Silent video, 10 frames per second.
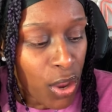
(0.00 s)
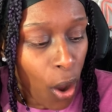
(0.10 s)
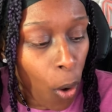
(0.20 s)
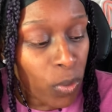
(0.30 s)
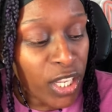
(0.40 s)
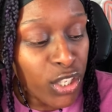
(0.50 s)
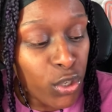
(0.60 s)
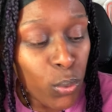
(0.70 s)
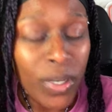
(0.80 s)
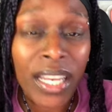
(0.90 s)
only
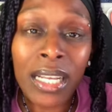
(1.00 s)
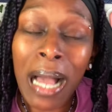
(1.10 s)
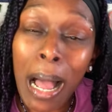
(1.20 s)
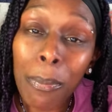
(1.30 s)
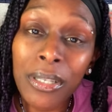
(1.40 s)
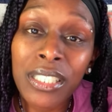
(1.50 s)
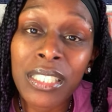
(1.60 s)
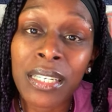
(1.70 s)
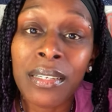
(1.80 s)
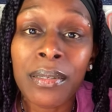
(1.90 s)
you can accomplish
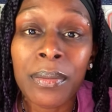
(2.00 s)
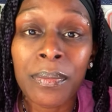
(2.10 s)
it.